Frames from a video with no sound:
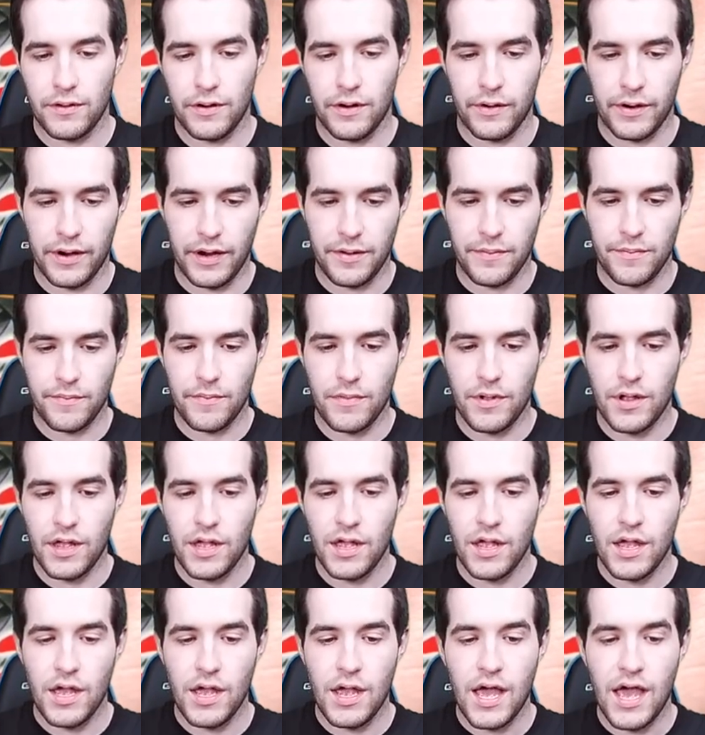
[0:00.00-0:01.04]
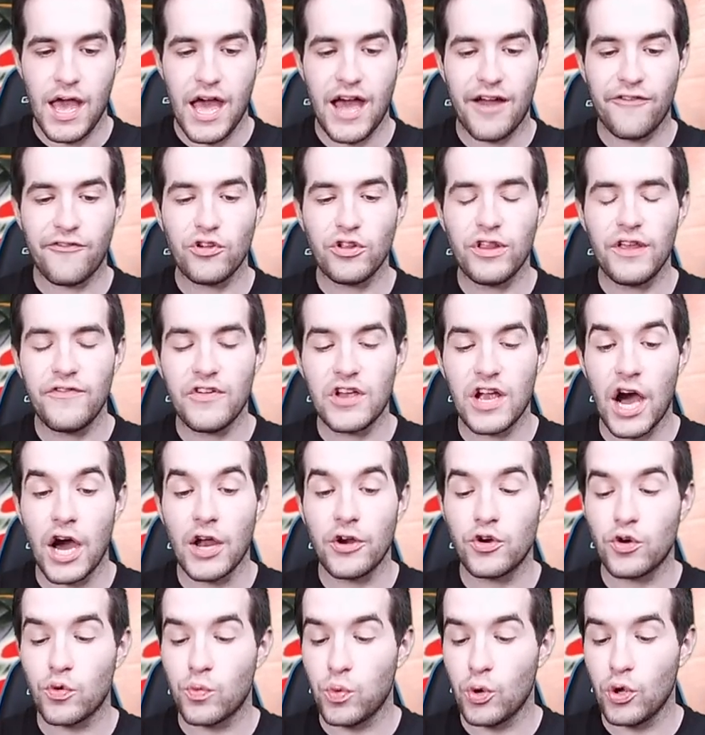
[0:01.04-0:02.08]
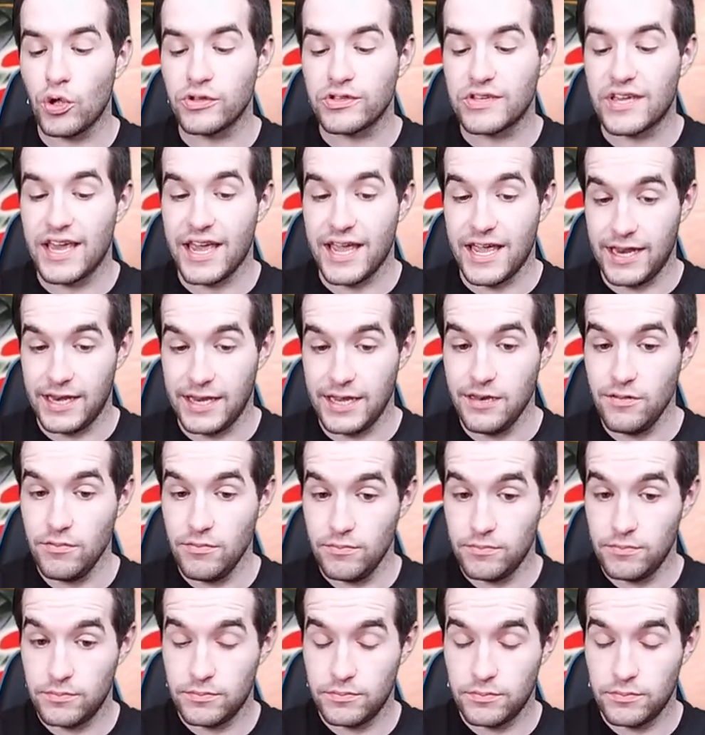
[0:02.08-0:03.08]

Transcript: Alright. Ever-Living Underworld Cannon.